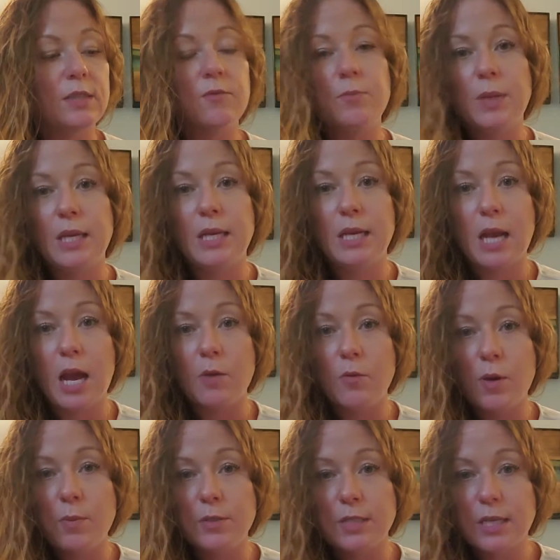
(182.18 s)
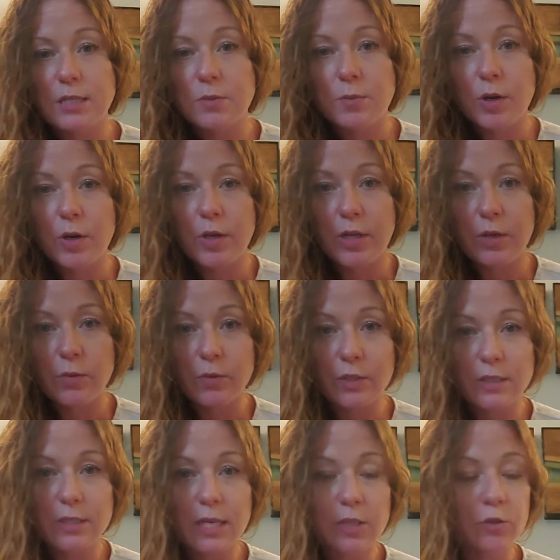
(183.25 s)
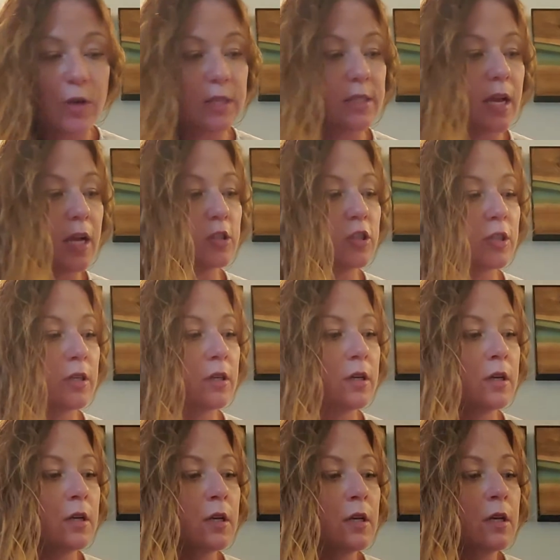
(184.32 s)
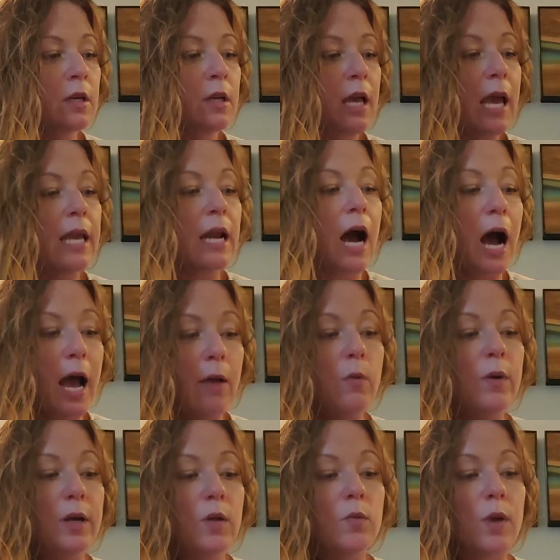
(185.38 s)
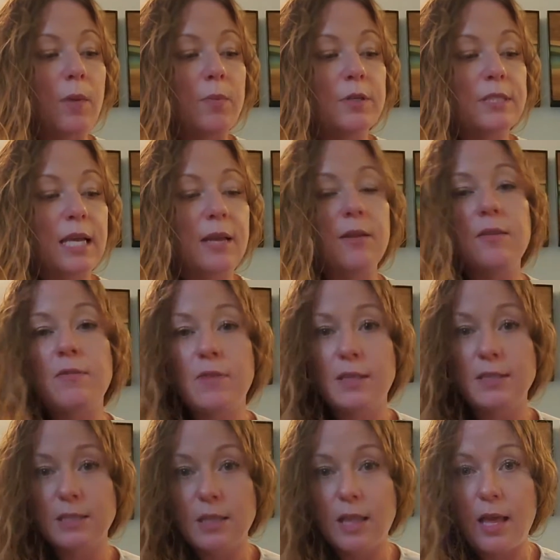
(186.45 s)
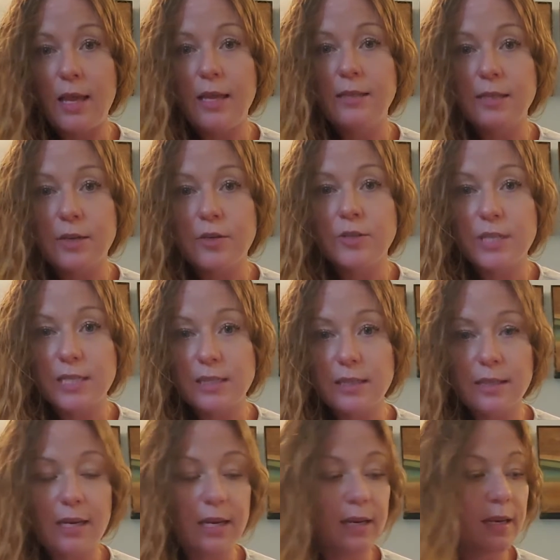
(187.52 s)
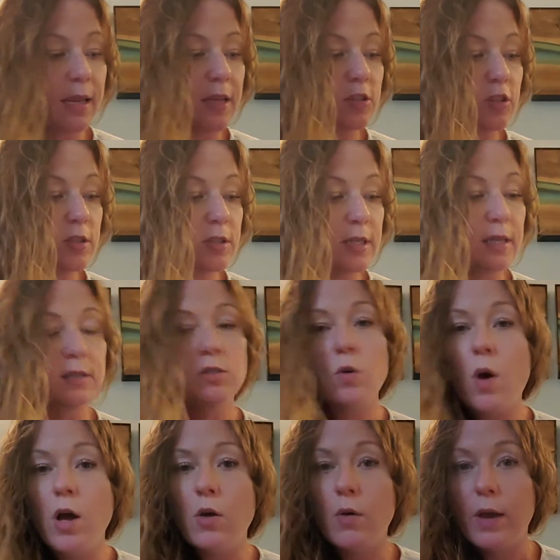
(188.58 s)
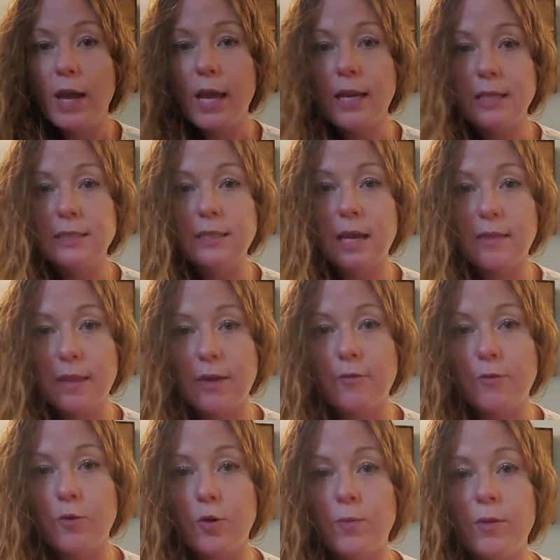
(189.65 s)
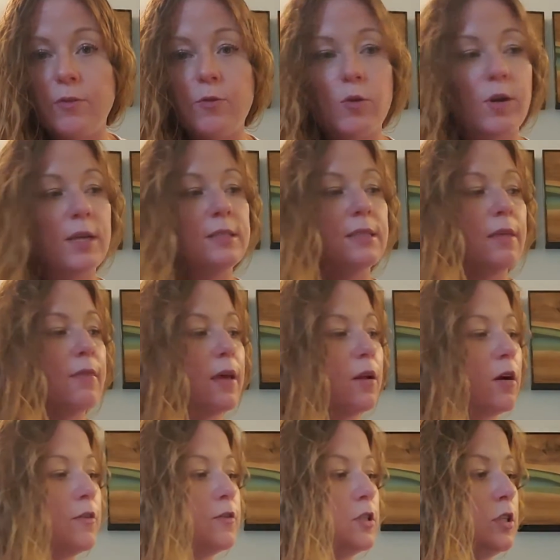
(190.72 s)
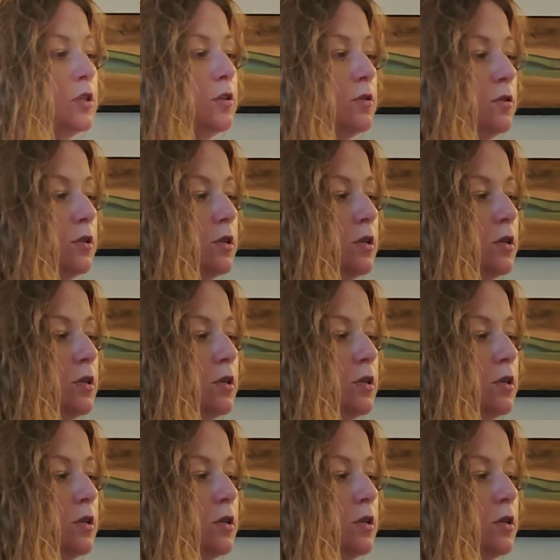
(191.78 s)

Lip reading: of being an unrepresented party in a real estate transaction. And I will represent this client under designated agency. So I'll go ahead and sign that form before I send that off to you.